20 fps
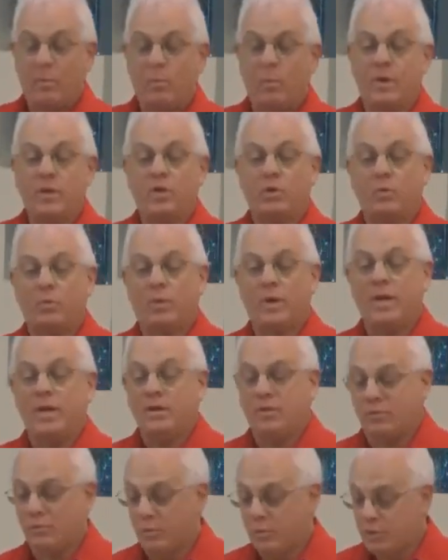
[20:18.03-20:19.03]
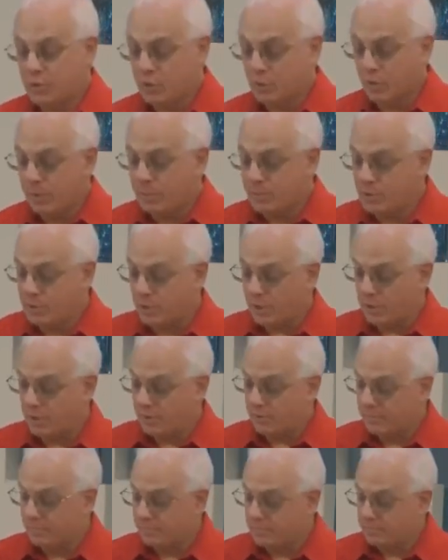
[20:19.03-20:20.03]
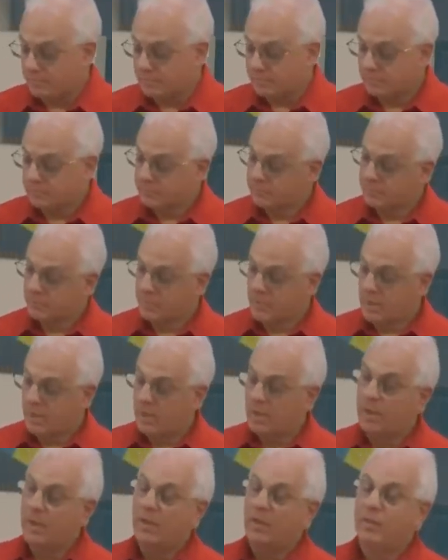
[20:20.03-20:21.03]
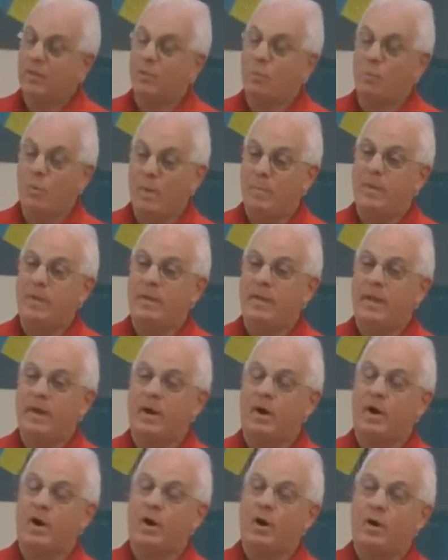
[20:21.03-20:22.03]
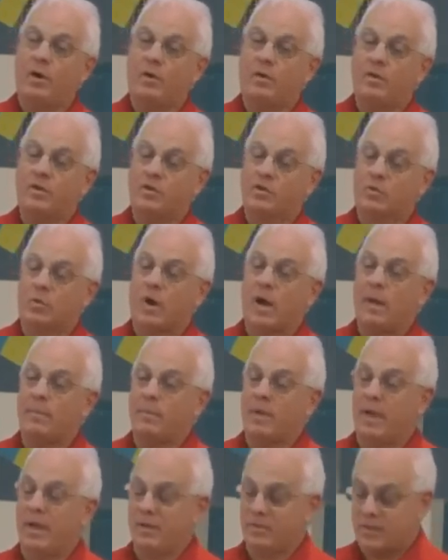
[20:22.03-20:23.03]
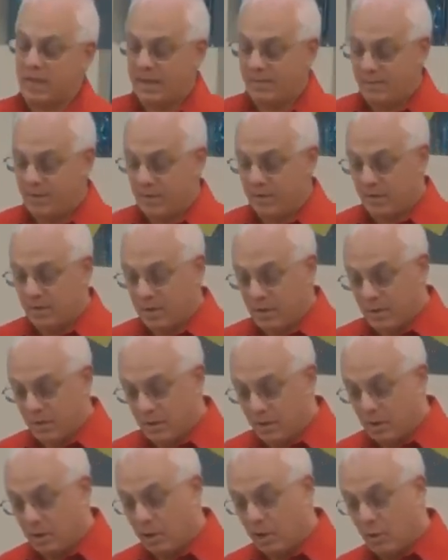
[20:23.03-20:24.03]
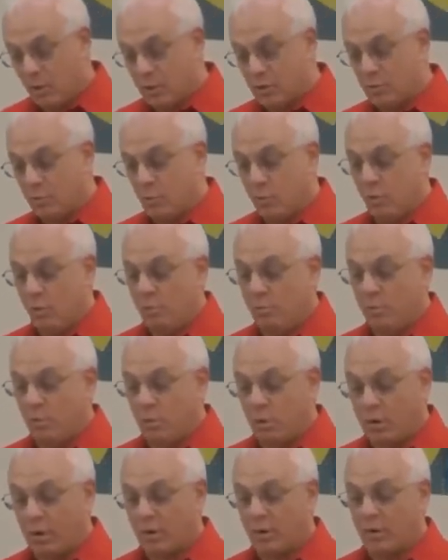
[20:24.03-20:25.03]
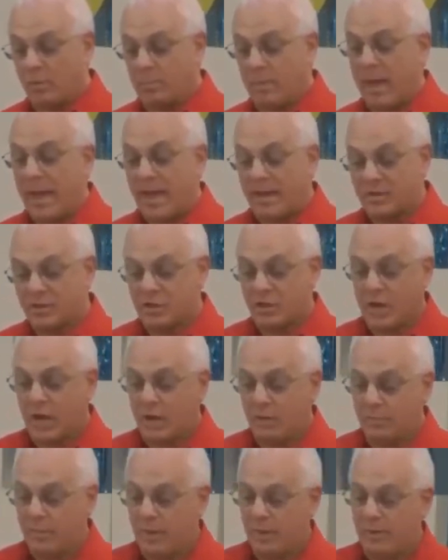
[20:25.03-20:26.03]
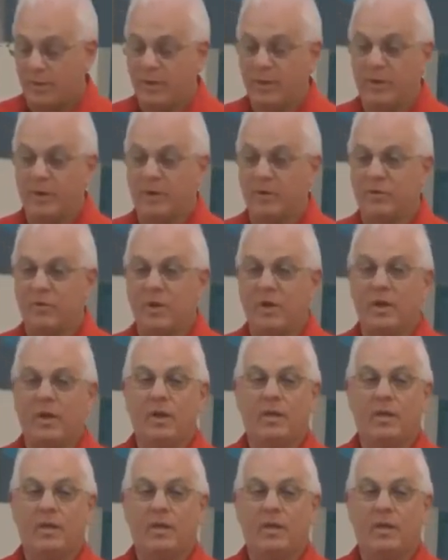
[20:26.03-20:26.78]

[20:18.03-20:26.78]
when you read through Scripture, the women that are described as having a closed womb or past childbearing years,